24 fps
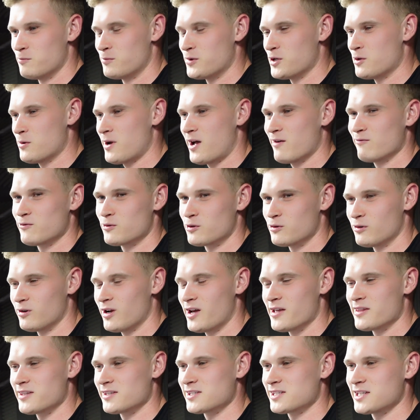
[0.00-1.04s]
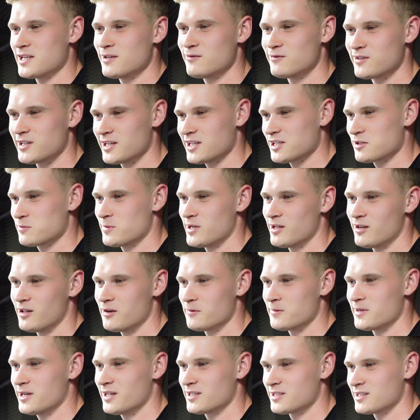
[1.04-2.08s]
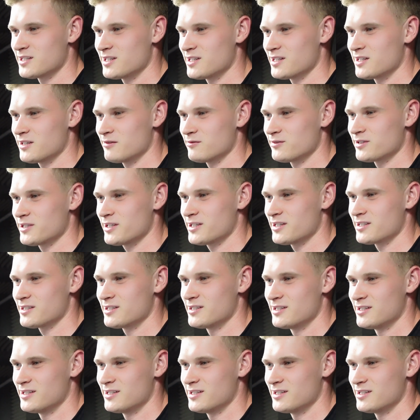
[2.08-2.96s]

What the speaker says: But you haven't got like the safety aspect like we had in it the other day.